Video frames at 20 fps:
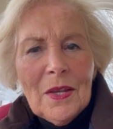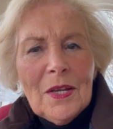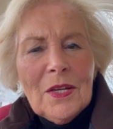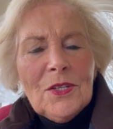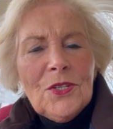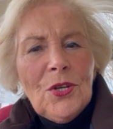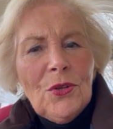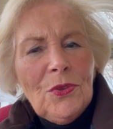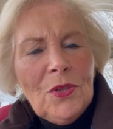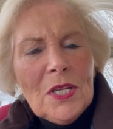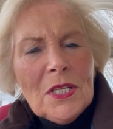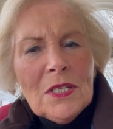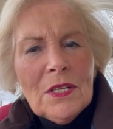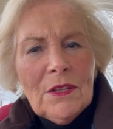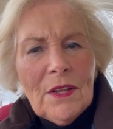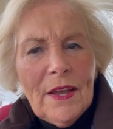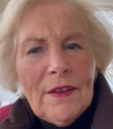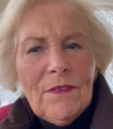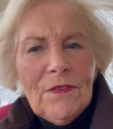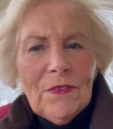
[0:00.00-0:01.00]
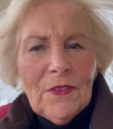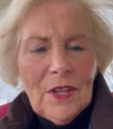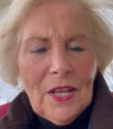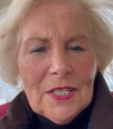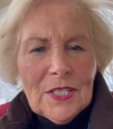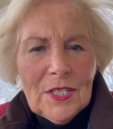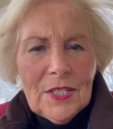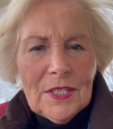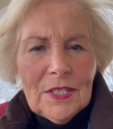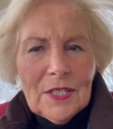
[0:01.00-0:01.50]
So this life
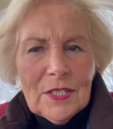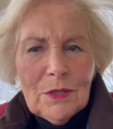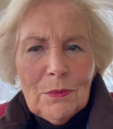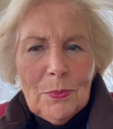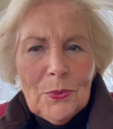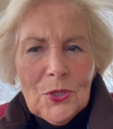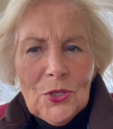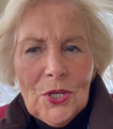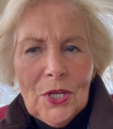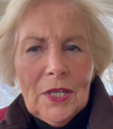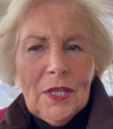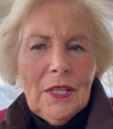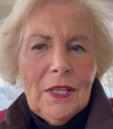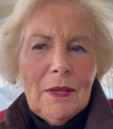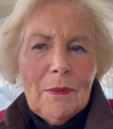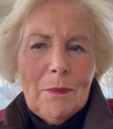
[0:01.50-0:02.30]
lesson is particularly